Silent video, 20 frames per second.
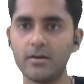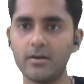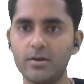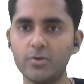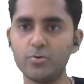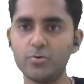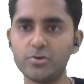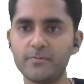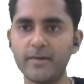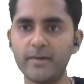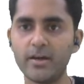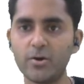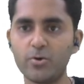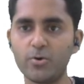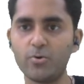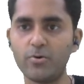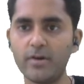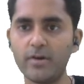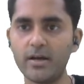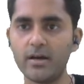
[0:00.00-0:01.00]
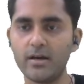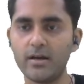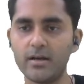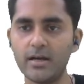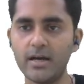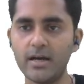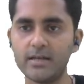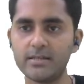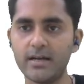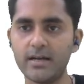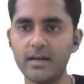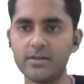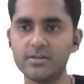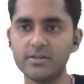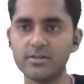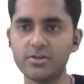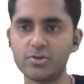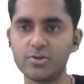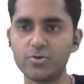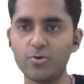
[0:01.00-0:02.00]
use my code as I had
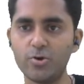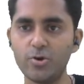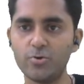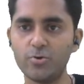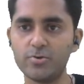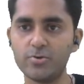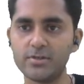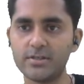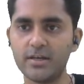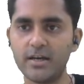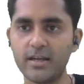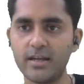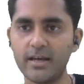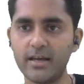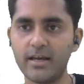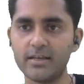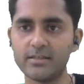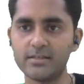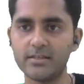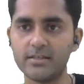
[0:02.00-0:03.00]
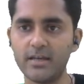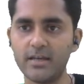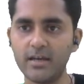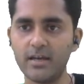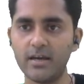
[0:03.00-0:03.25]
just told you, Sir SJ,